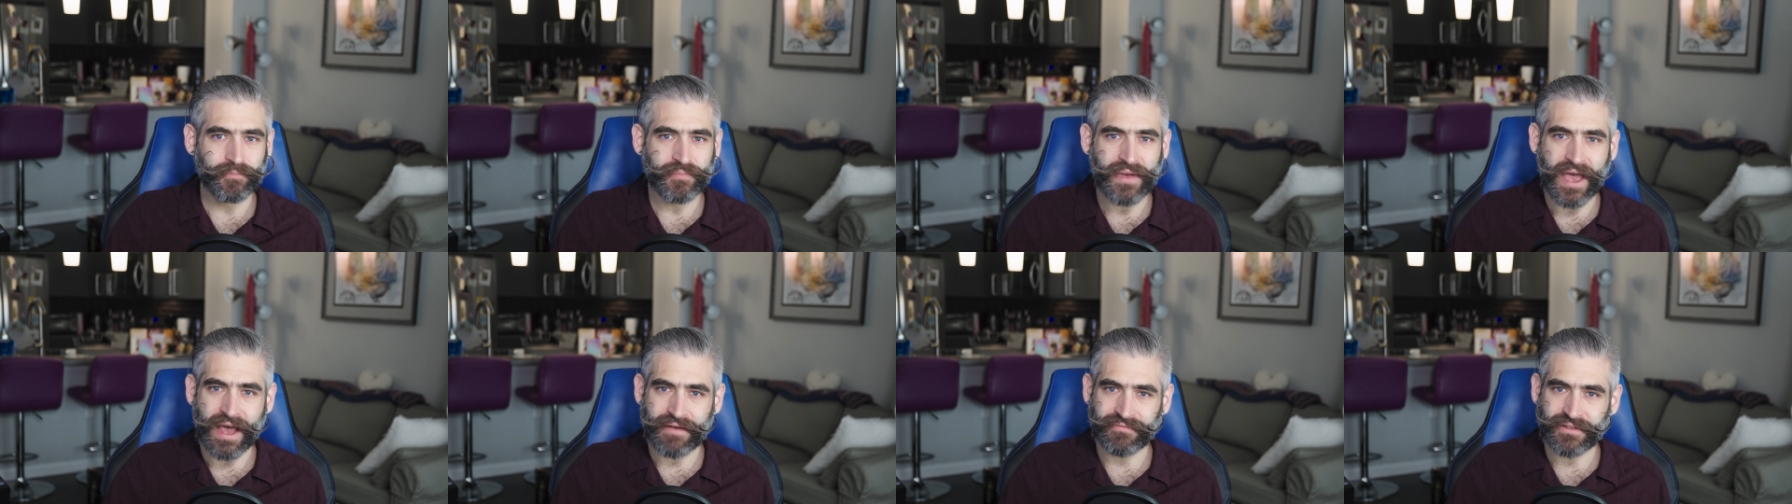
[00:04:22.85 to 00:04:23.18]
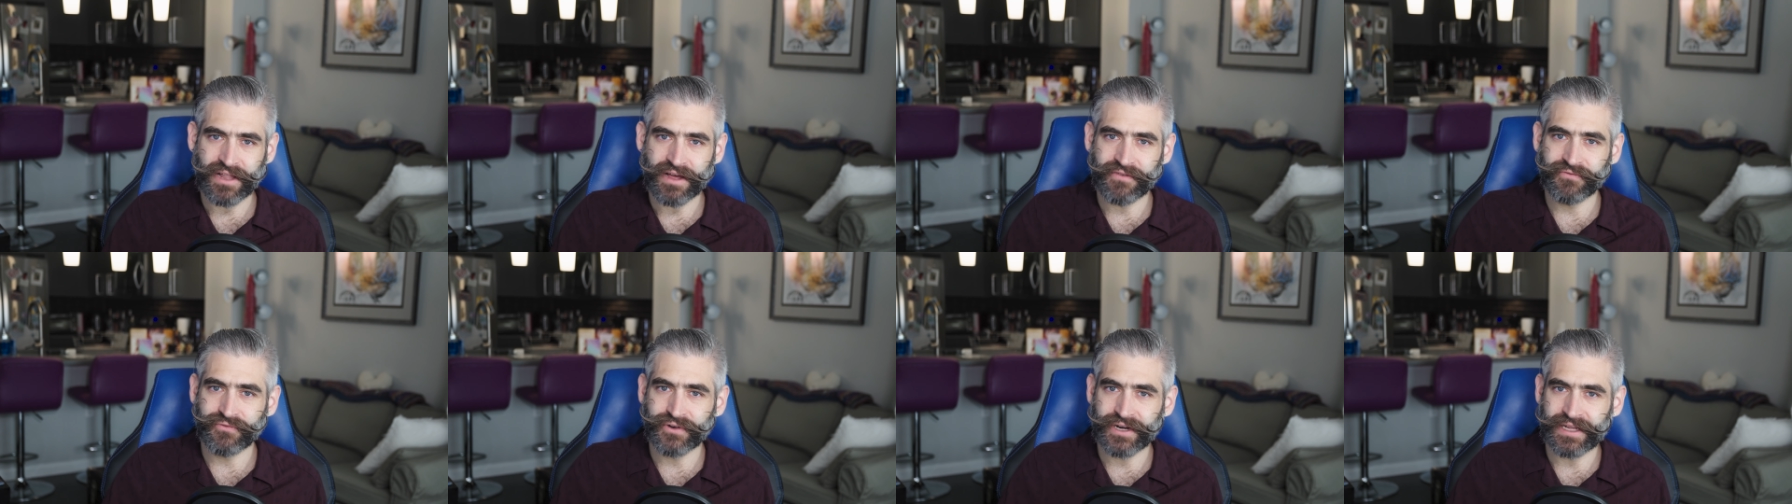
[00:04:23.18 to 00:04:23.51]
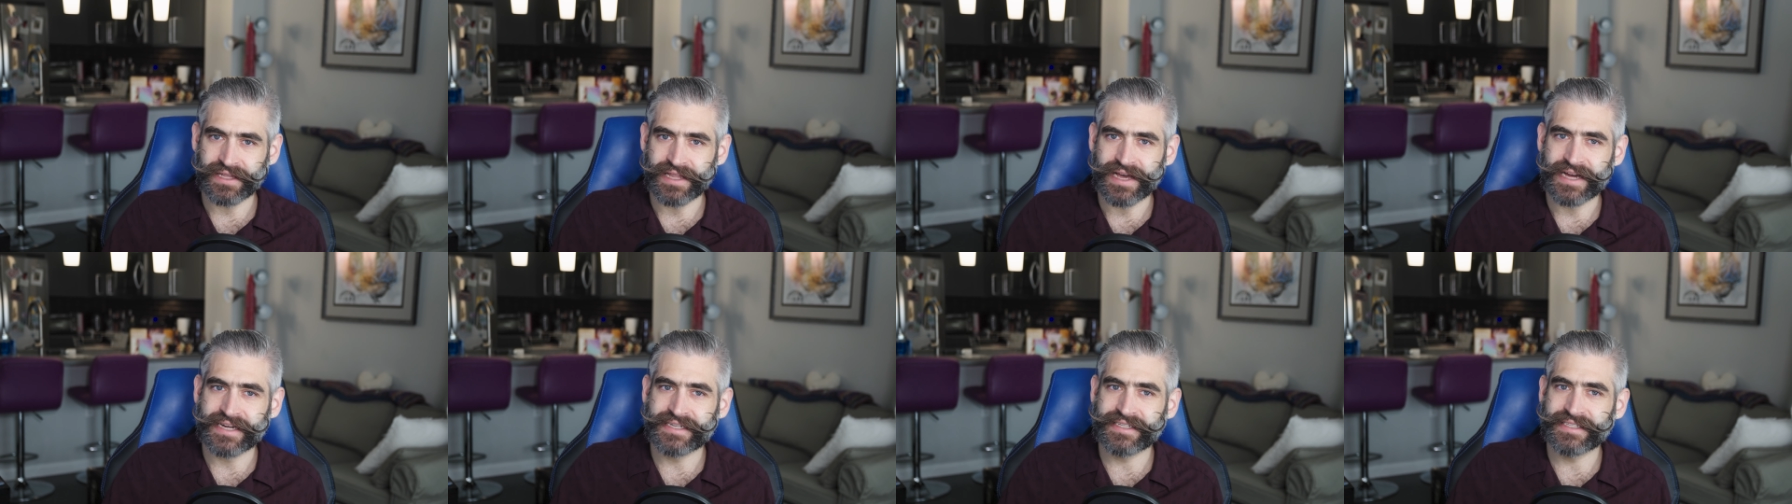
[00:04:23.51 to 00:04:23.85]
Pavlov
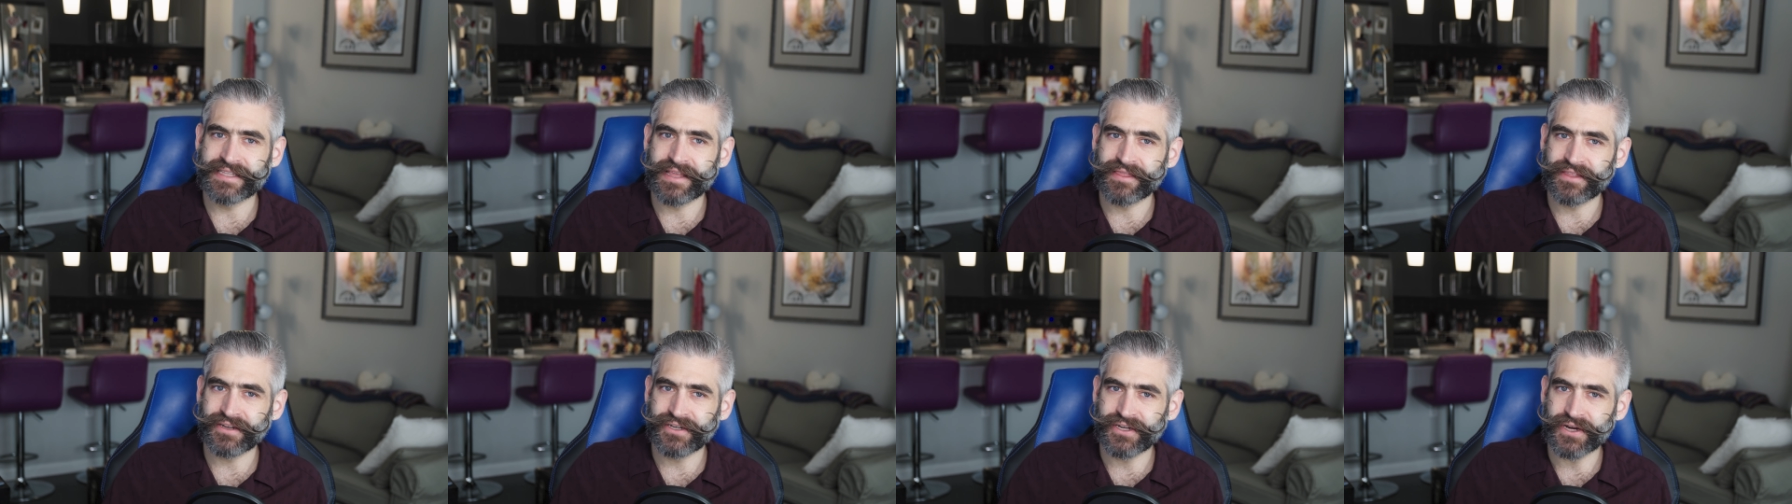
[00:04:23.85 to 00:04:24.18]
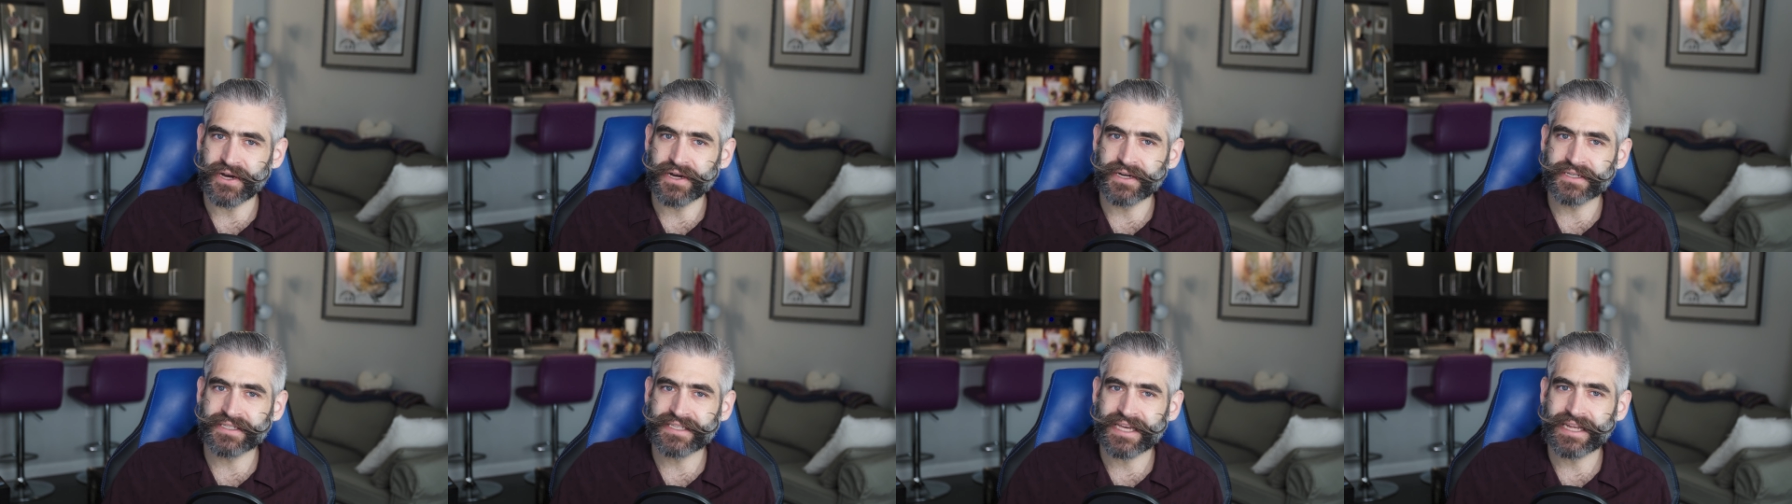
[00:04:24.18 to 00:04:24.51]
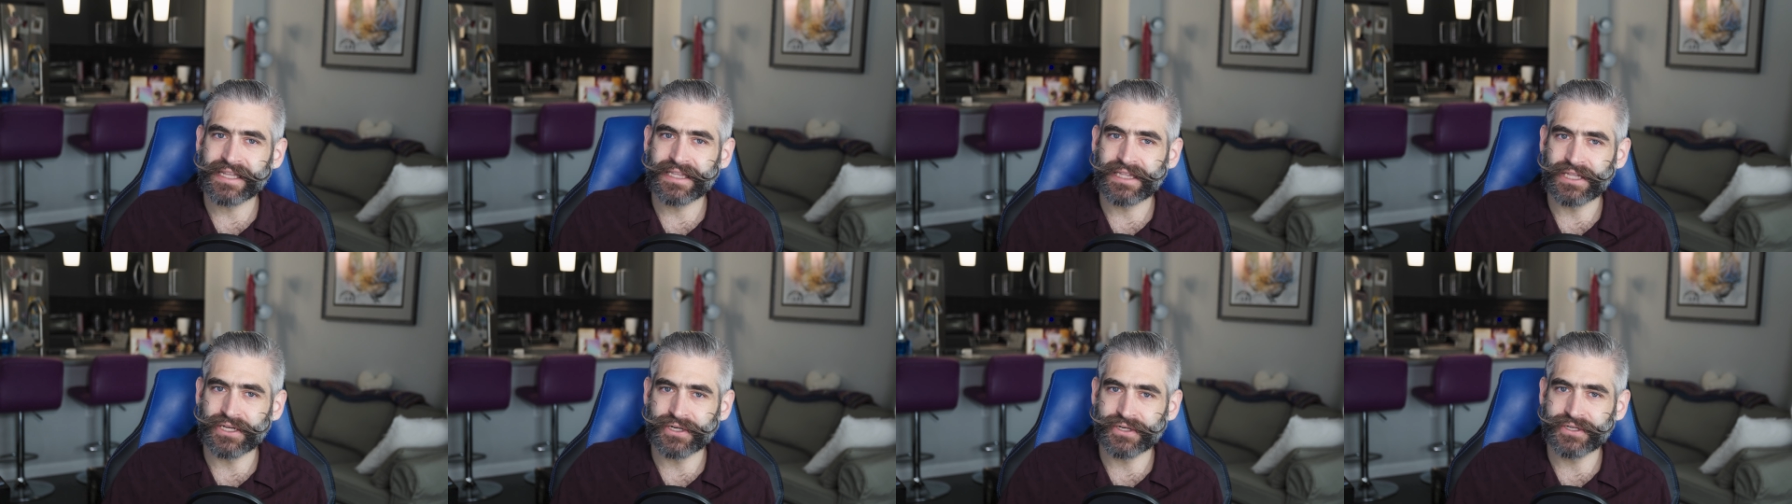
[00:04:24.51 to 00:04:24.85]
realized that the dogs
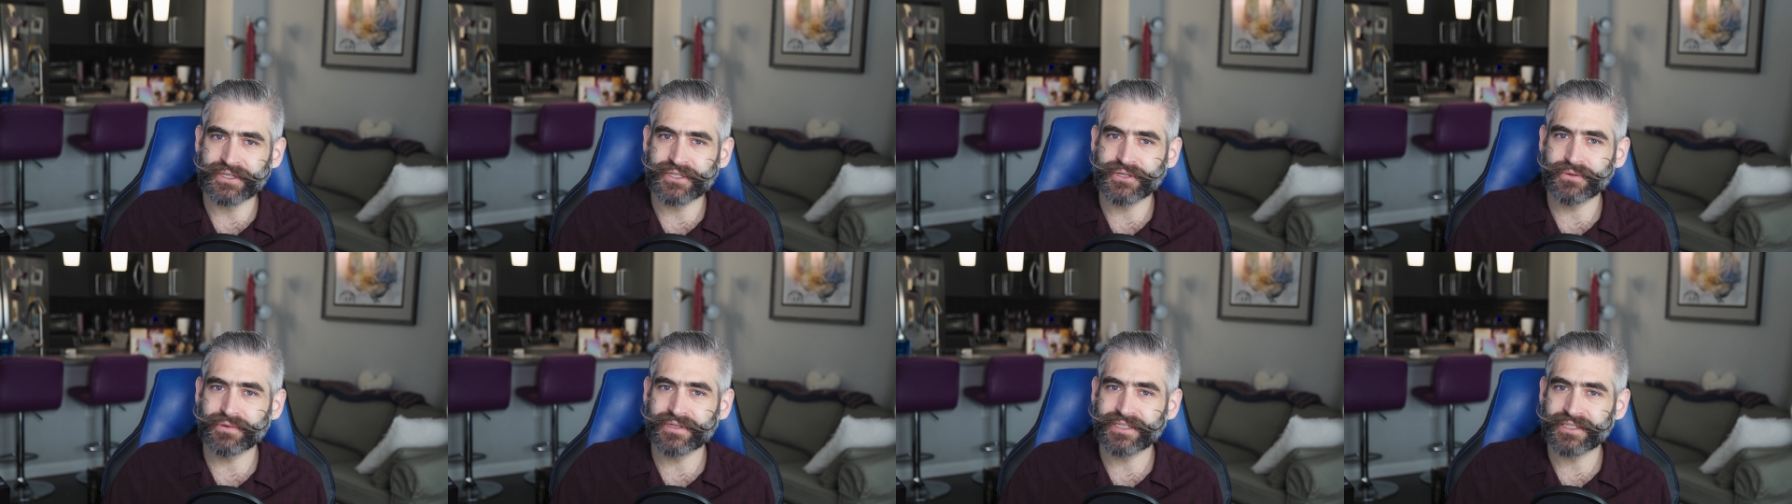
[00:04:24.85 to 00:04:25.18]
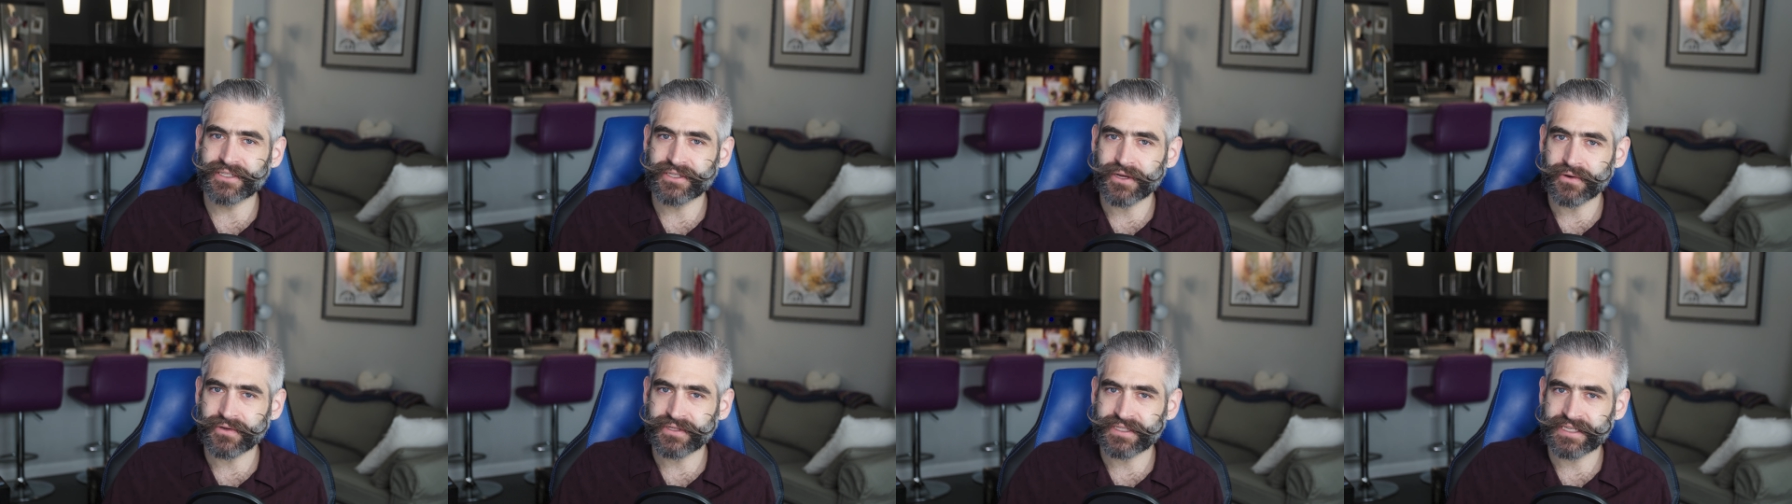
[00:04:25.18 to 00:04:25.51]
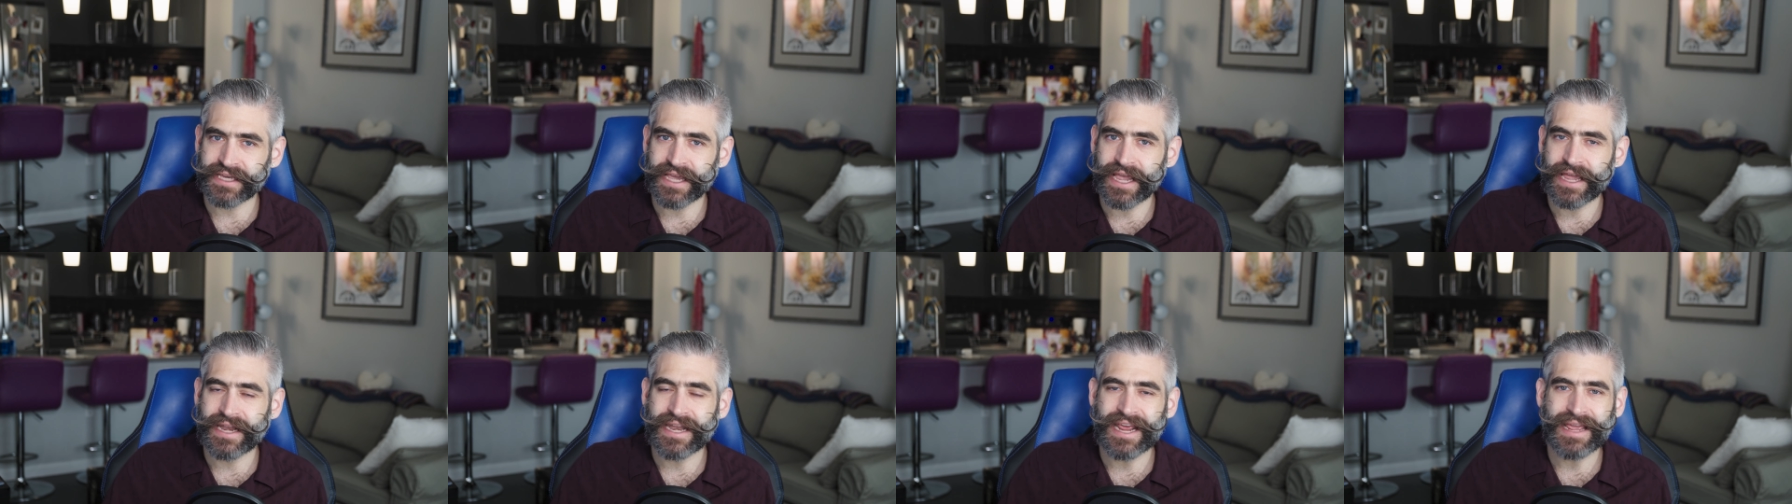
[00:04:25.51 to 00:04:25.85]
had learned to
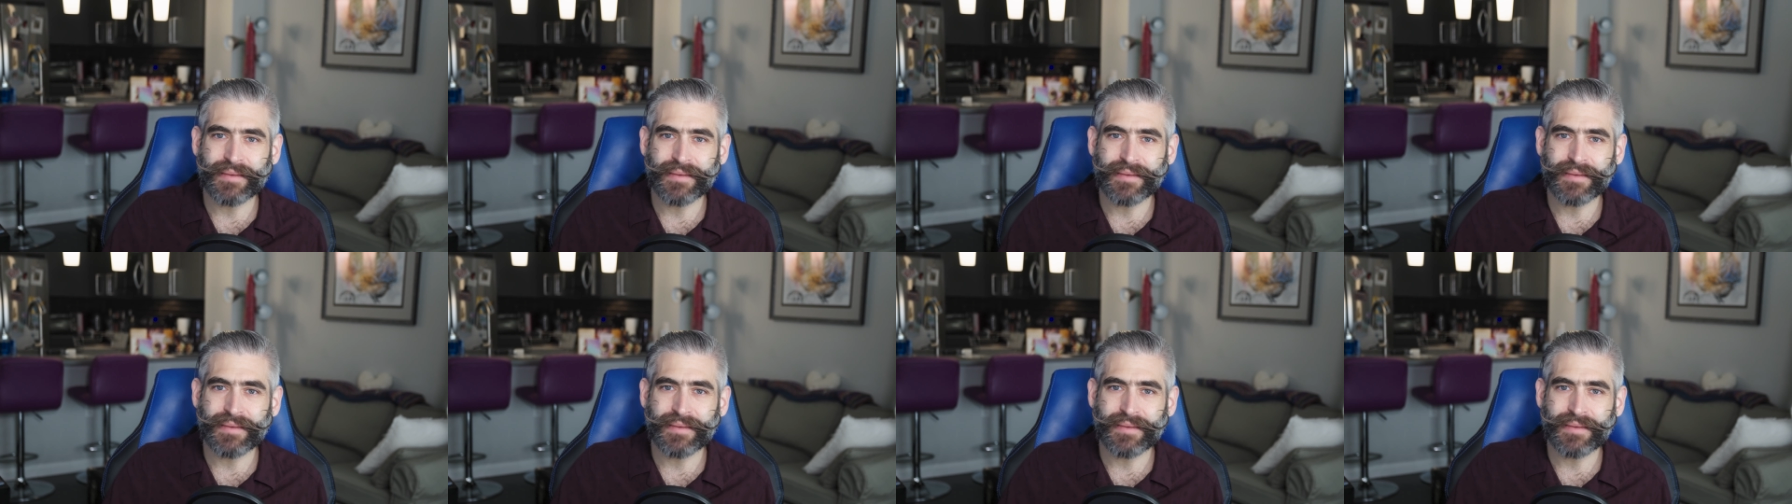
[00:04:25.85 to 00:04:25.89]
associate